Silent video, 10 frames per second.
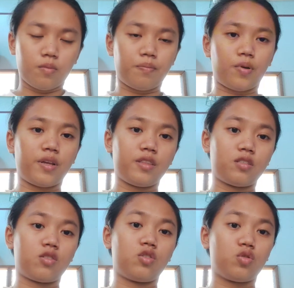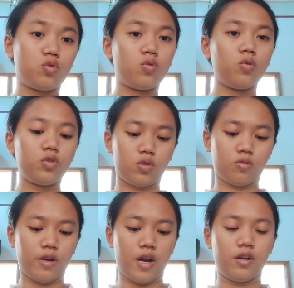parenthesis 2
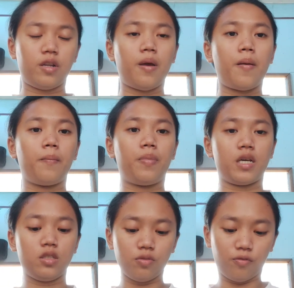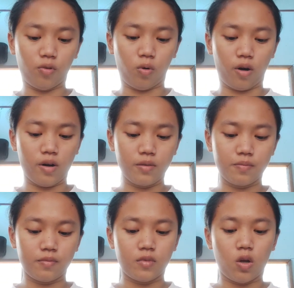squared plus 4
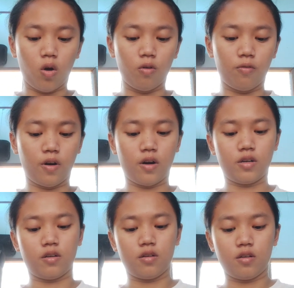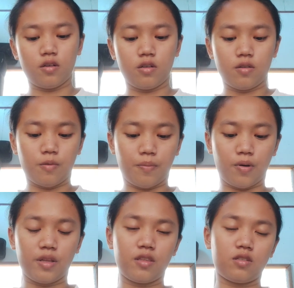over
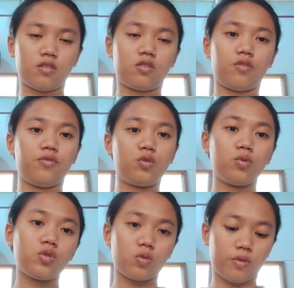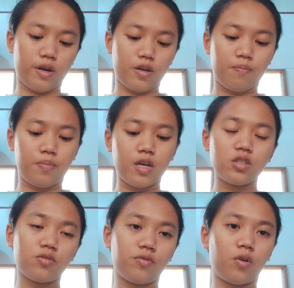parenthesis of 2 squared
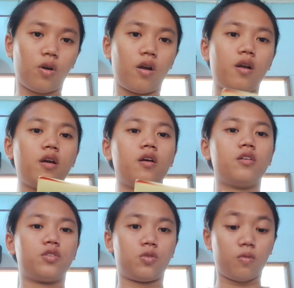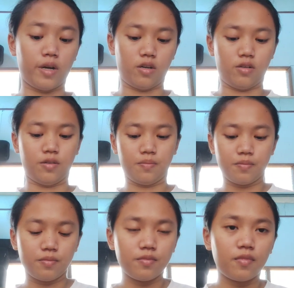plus 4 squared.
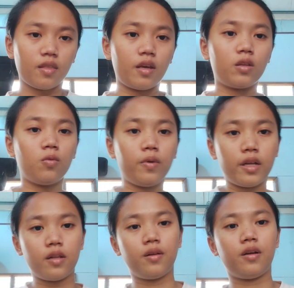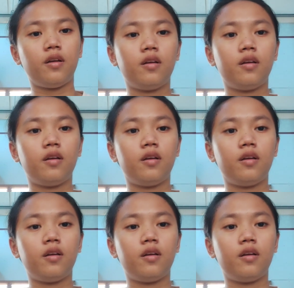It will